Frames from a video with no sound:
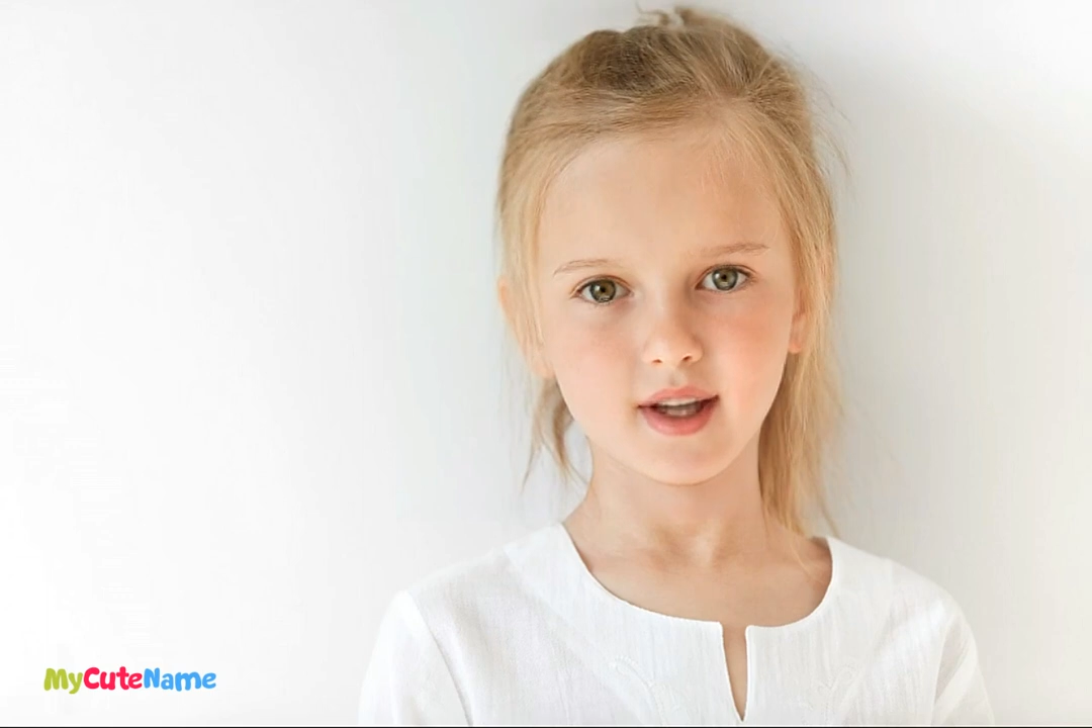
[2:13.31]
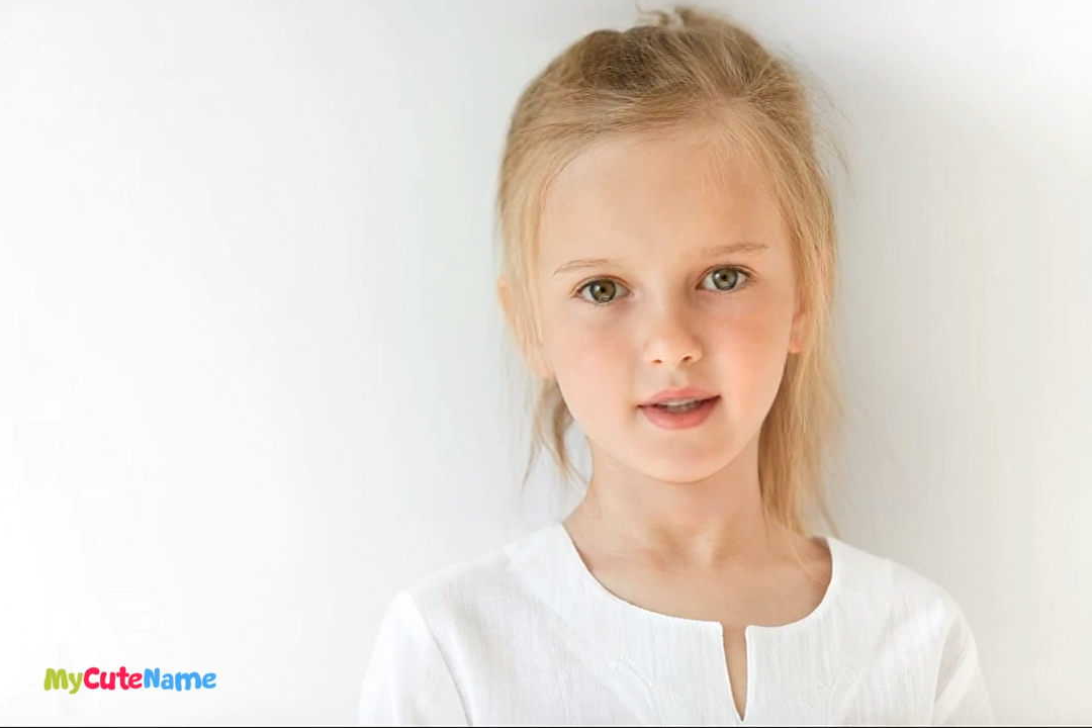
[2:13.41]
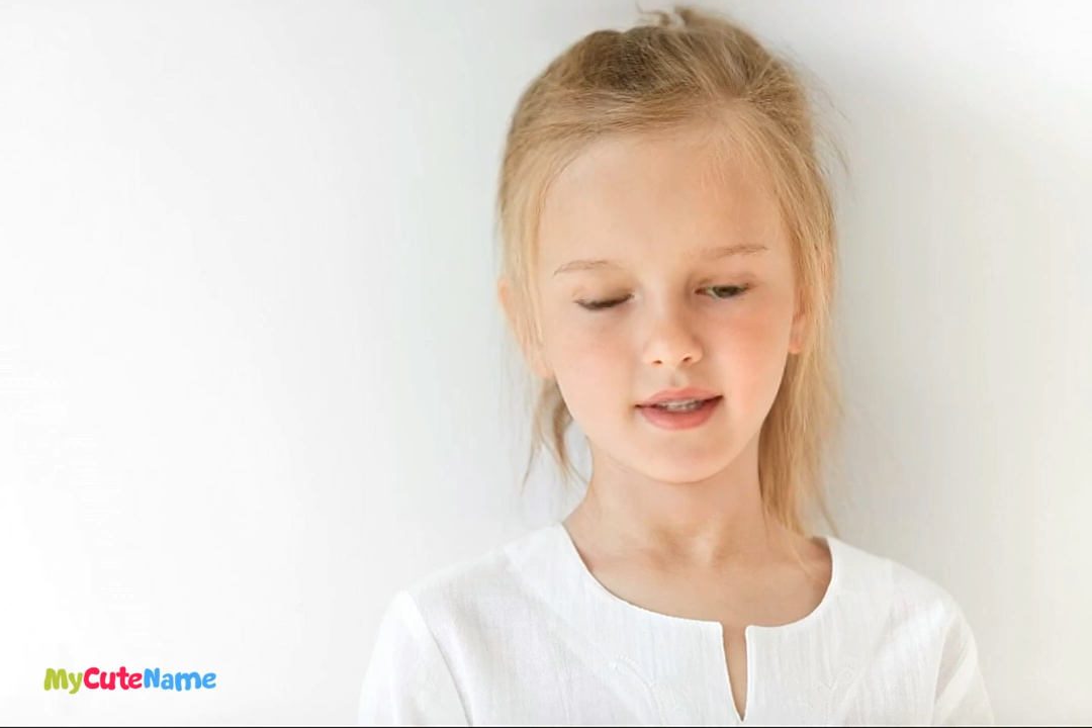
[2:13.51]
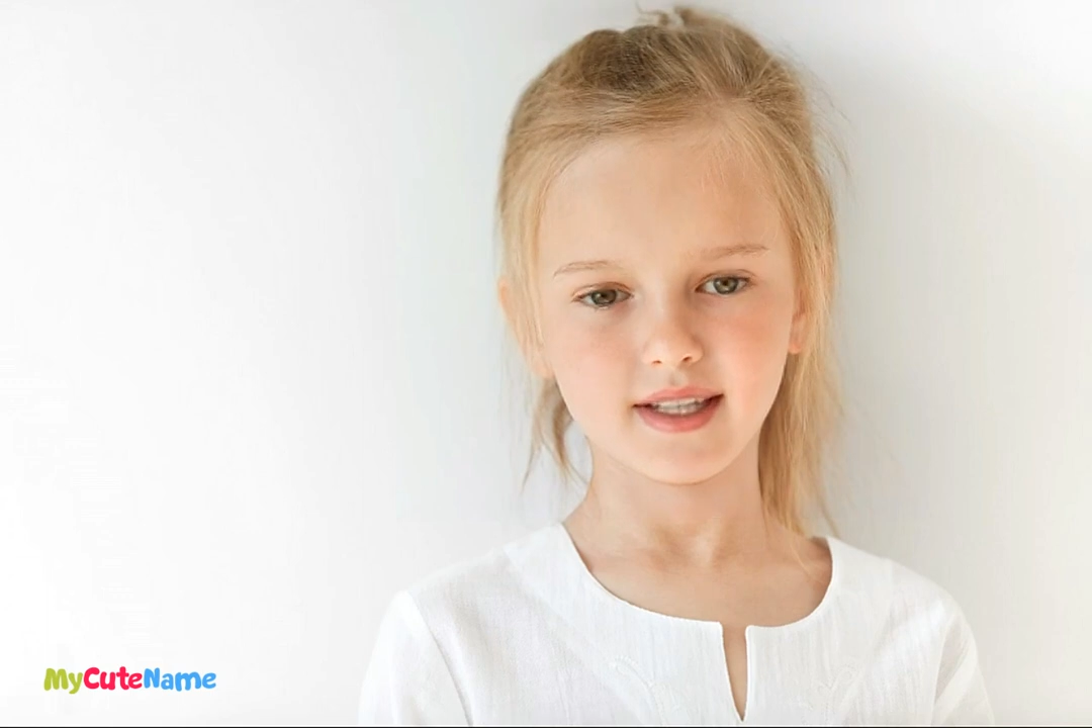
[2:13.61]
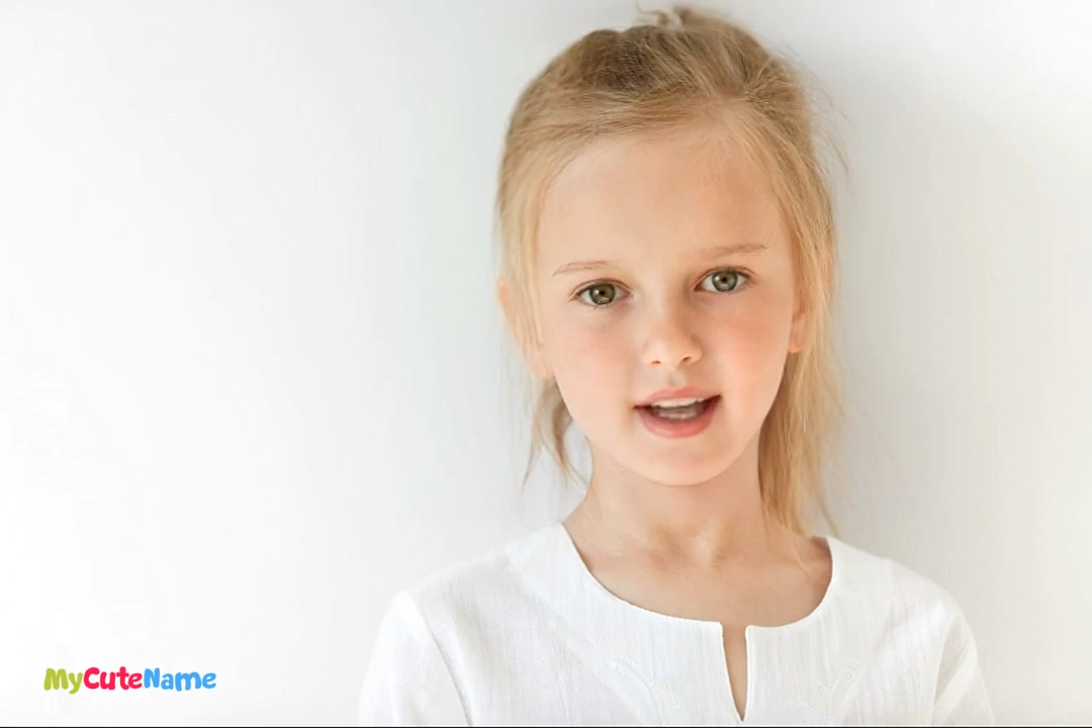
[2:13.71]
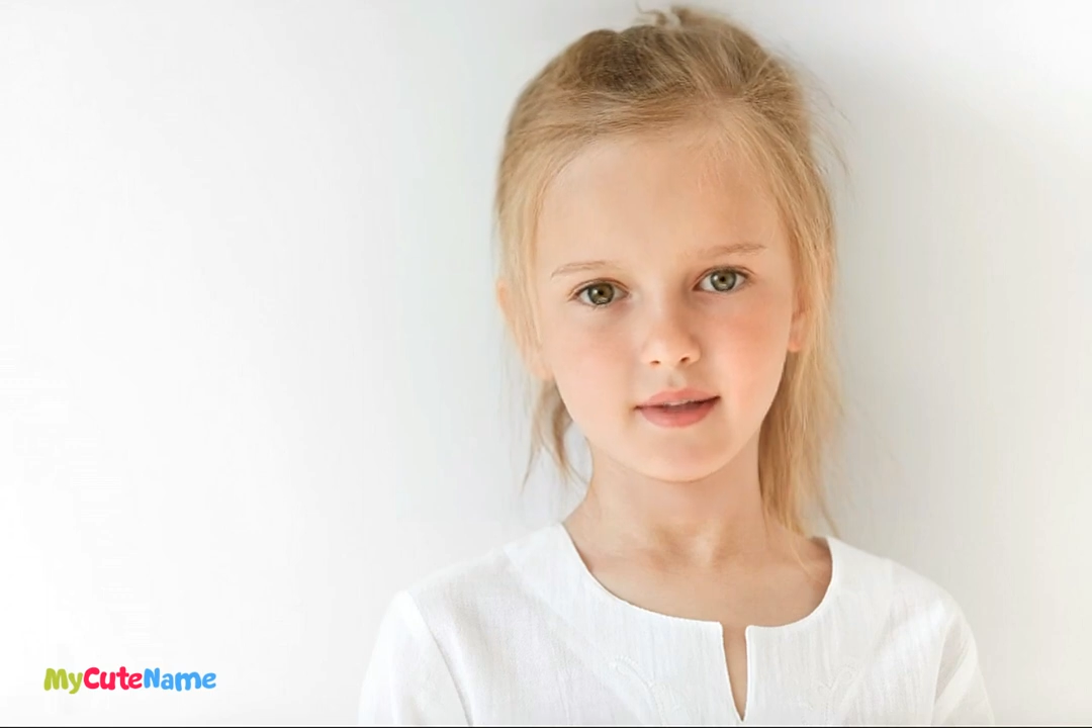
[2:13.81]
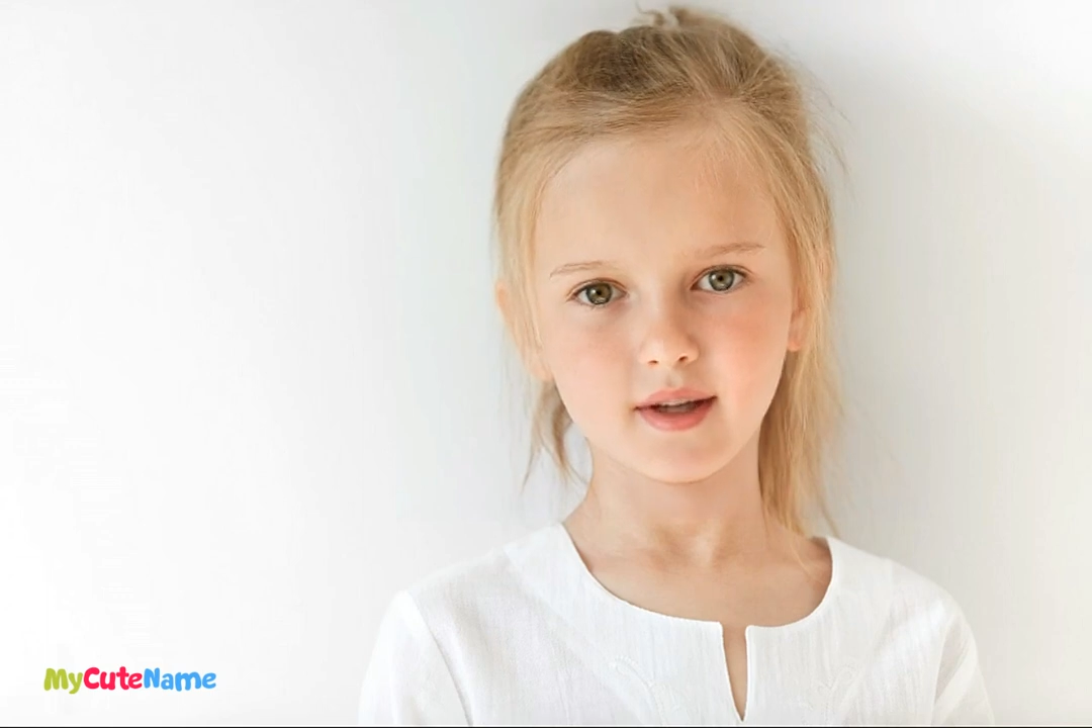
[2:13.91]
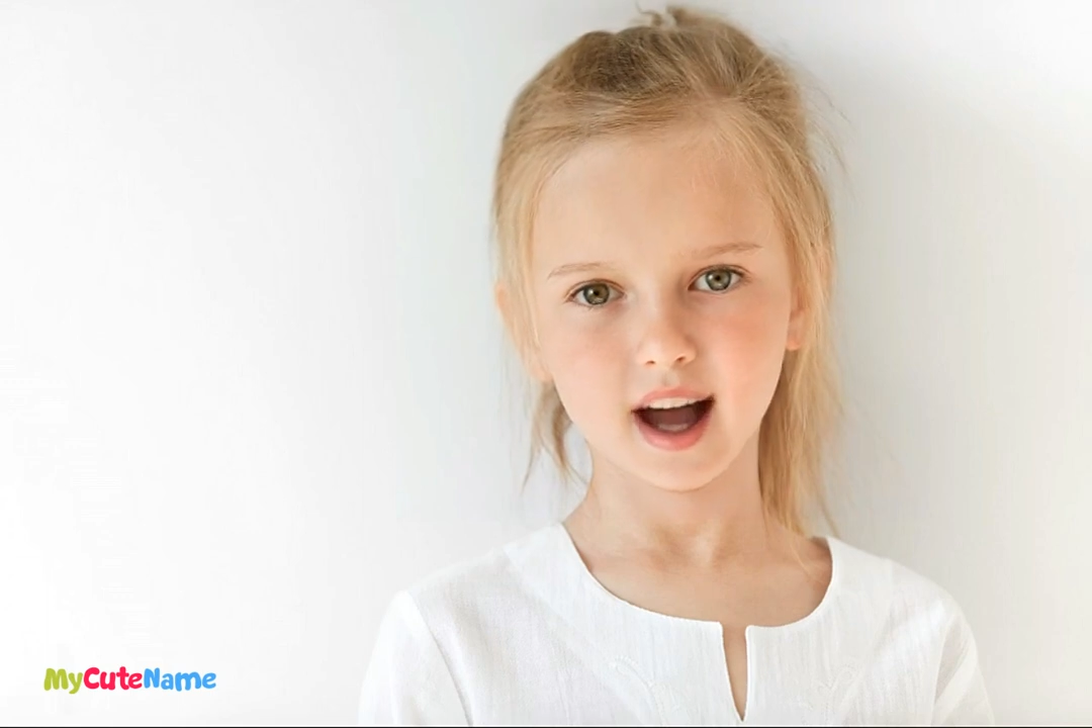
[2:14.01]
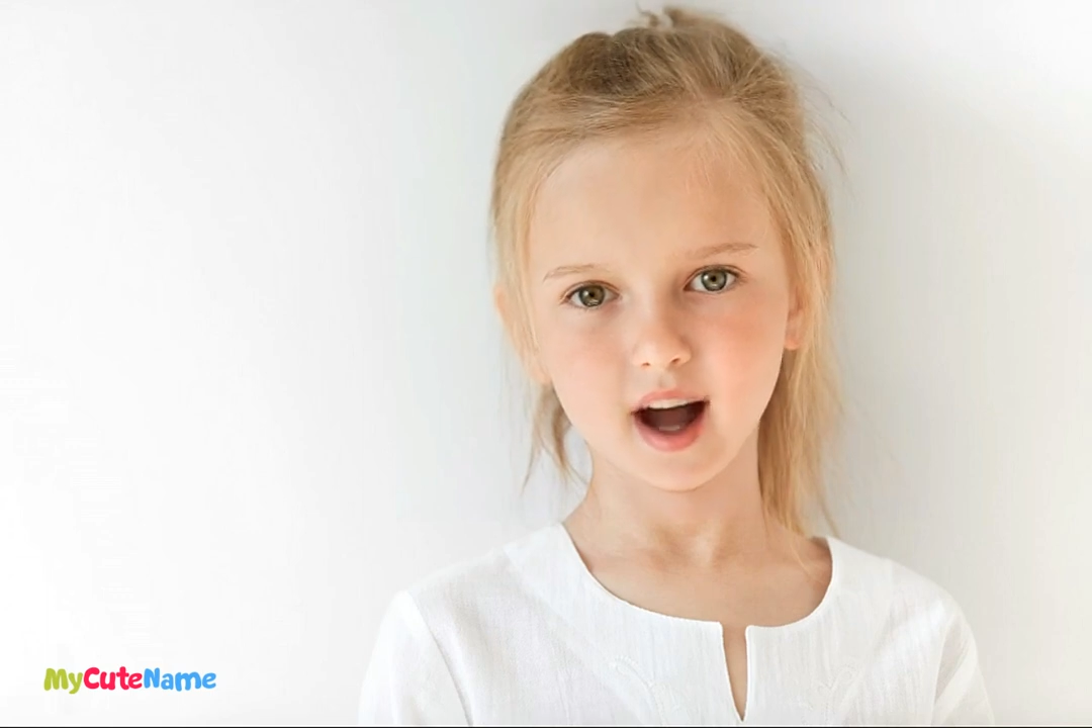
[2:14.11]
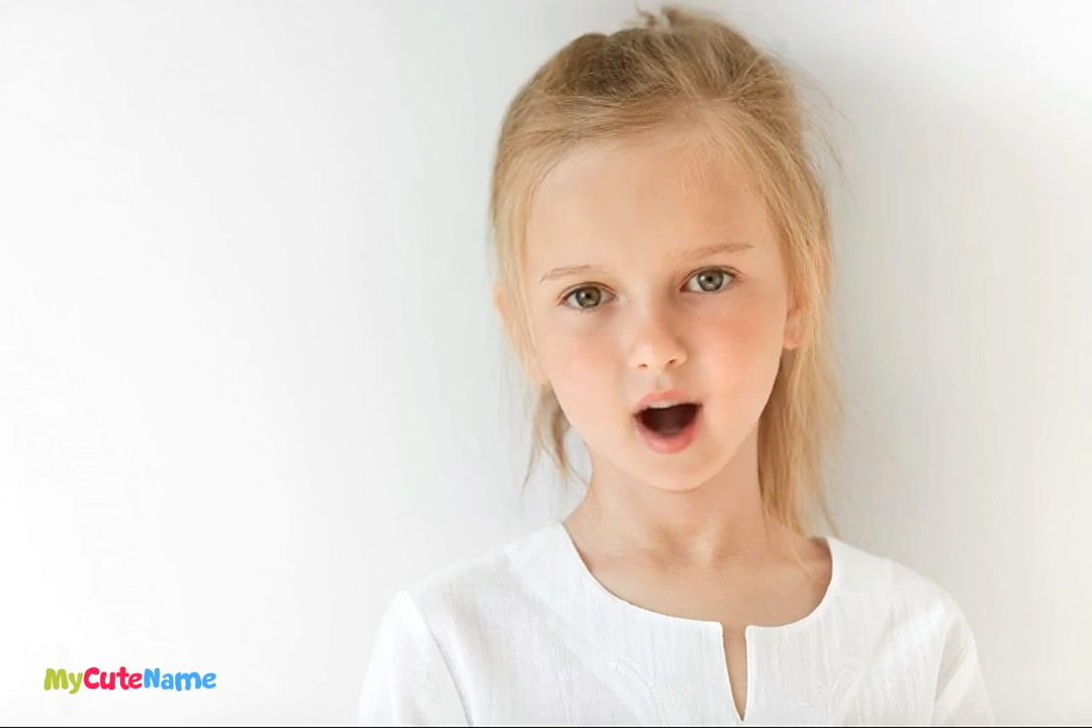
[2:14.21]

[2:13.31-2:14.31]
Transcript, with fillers: could signify